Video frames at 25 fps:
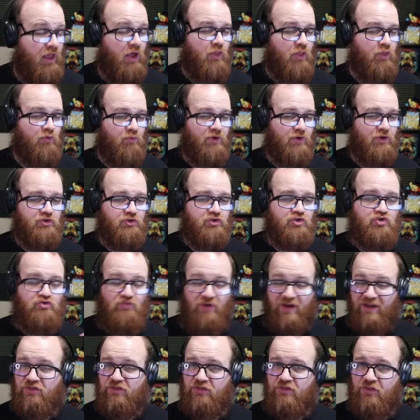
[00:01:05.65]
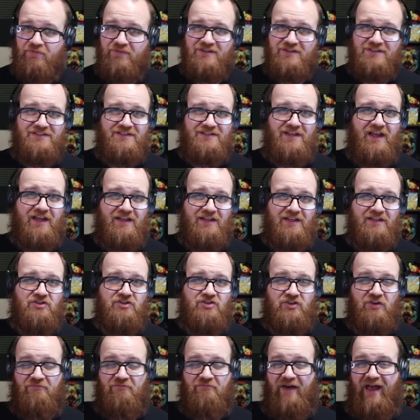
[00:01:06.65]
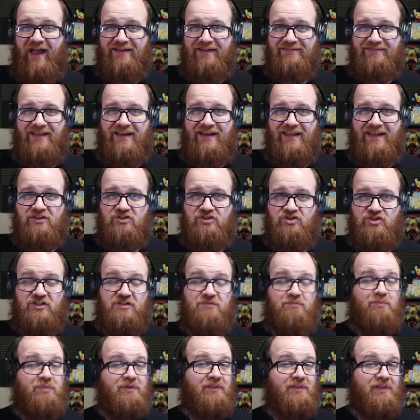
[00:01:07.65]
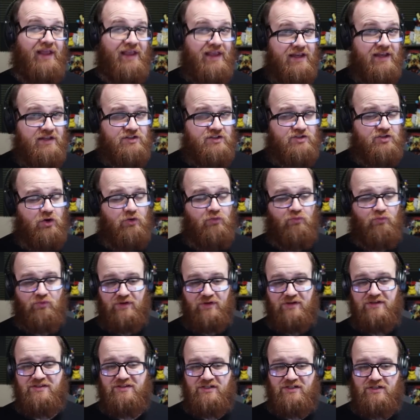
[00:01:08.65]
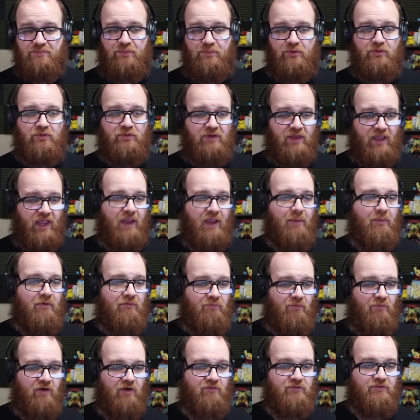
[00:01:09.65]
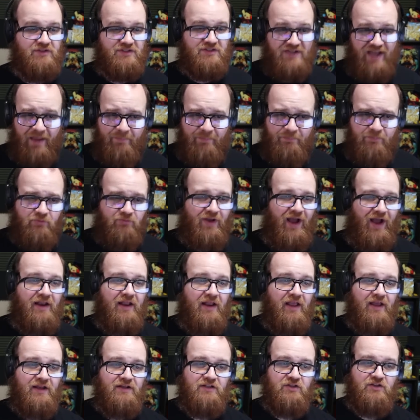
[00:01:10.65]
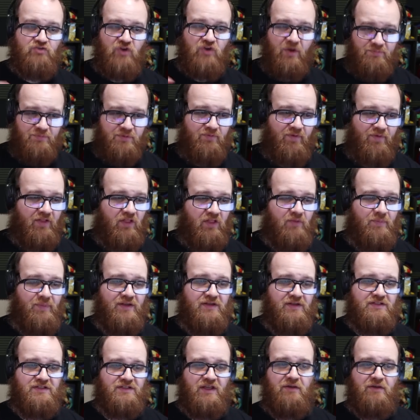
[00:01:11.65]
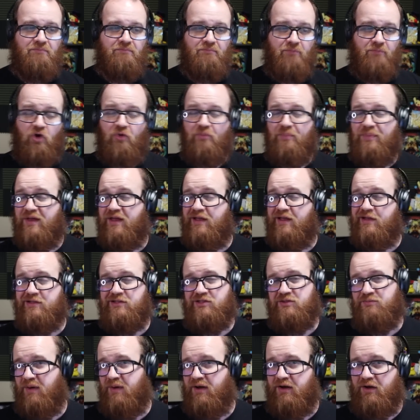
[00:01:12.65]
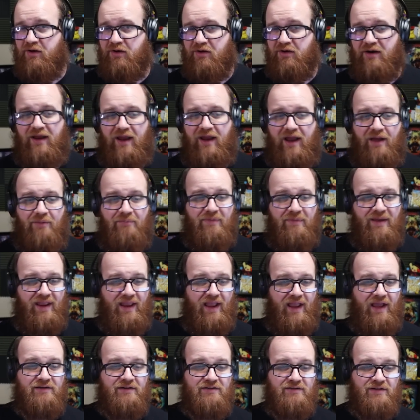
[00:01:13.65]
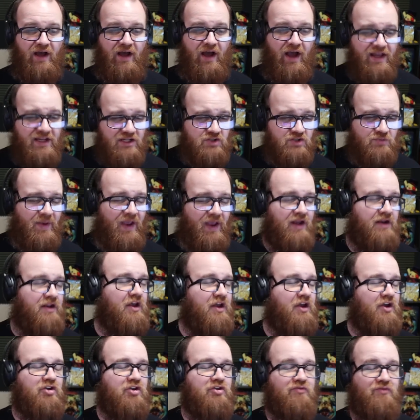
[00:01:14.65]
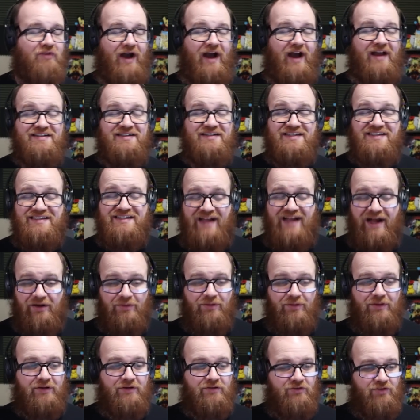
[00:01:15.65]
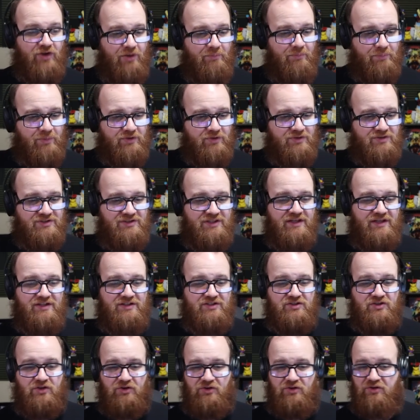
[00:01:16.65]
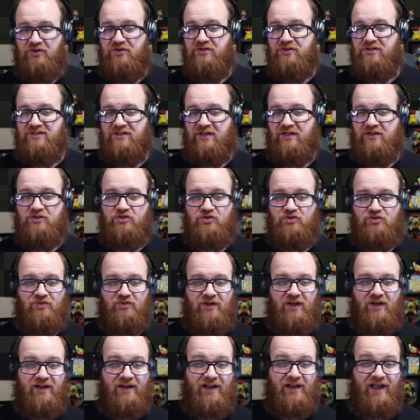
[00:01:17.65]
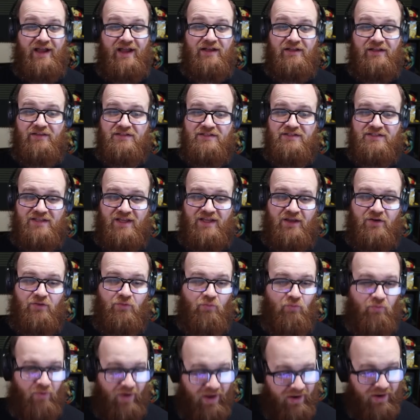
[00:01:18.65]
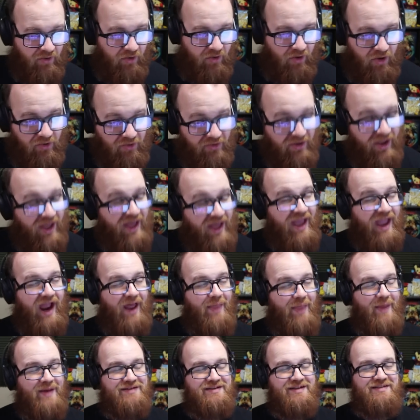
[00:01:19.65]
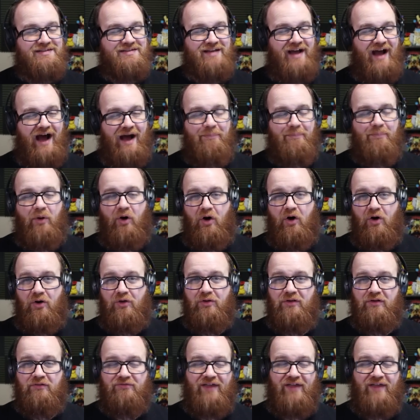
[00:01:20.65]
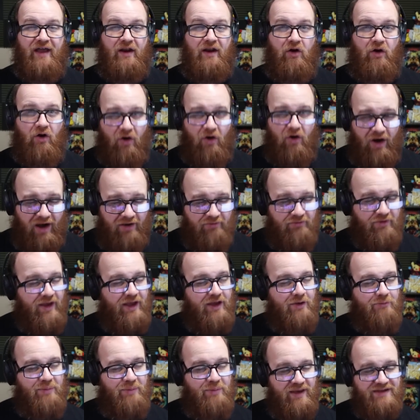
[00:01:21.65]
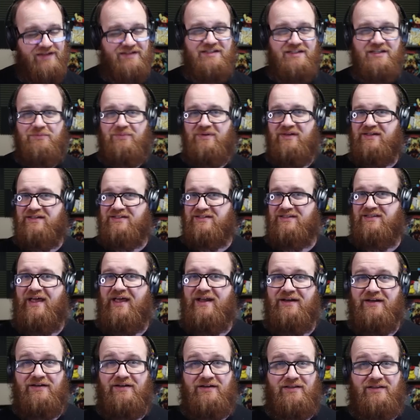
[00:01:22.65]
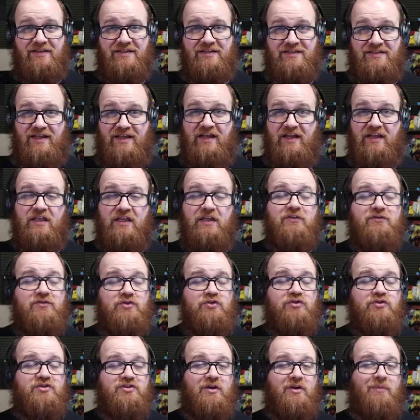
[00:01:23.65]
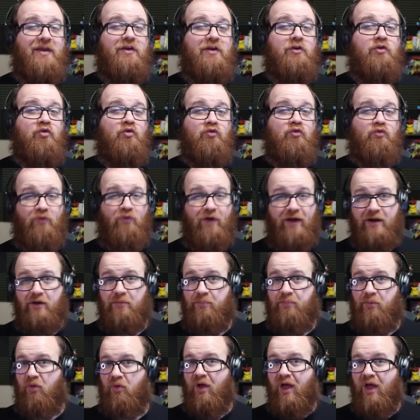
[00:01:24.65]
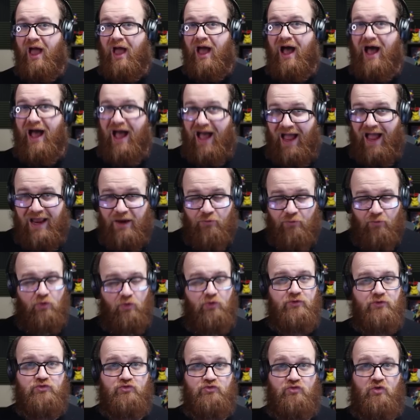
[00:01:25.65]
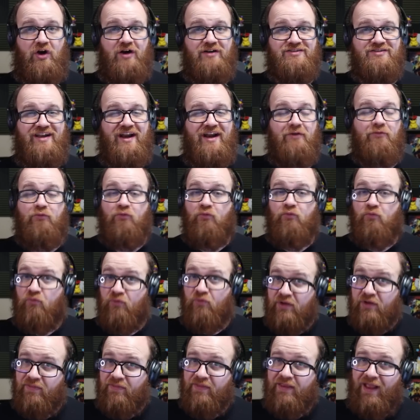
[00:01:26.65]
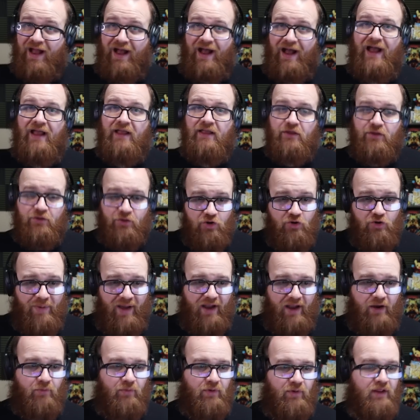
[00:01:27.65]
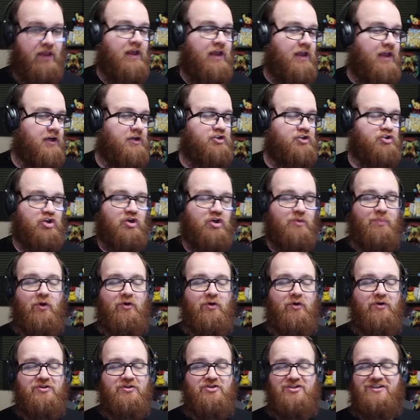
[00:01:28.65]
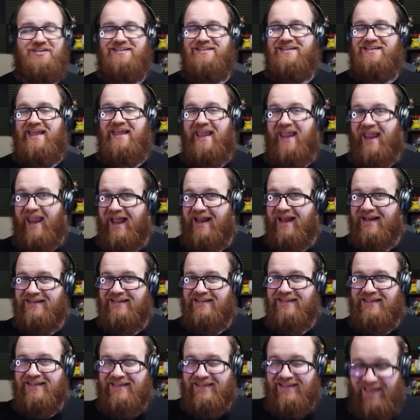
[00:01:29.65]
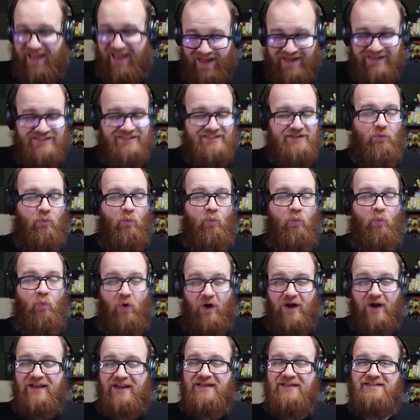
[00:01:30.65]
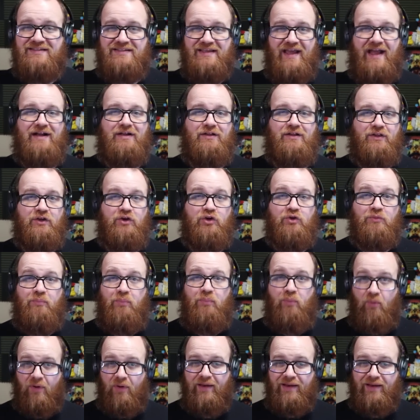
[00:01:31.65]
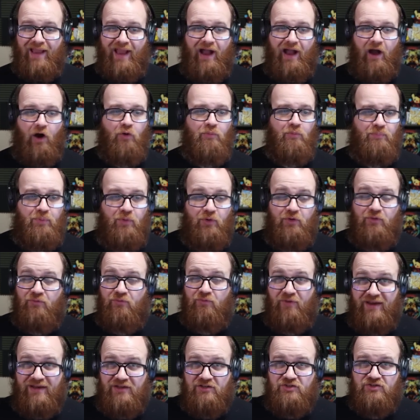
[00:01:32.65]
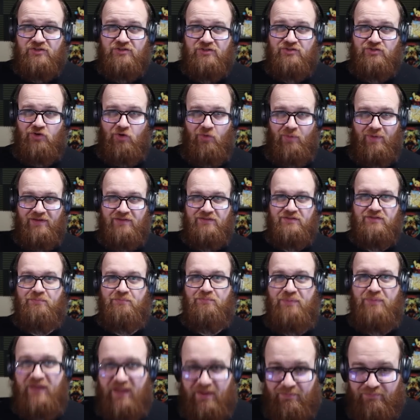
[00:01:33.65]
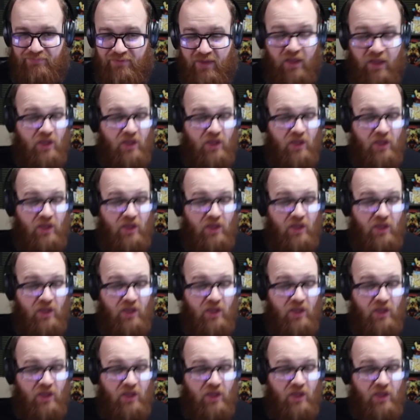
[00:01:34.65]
The real strength of this deck is the fact that it just plays a reasonable game of Marvel Snap. You've got disruptive elements in Mobius, Spider-Ham, and Iceman. You've got solid numbers thanks to Hood, Sentry, Annihilus, and Red Hulk. And then to top all of that off, Pixie being slotted into this deck gives you some incredible high roll draws that have really high cube equity because your opponent just can't guess what exactly your point output range is going to be.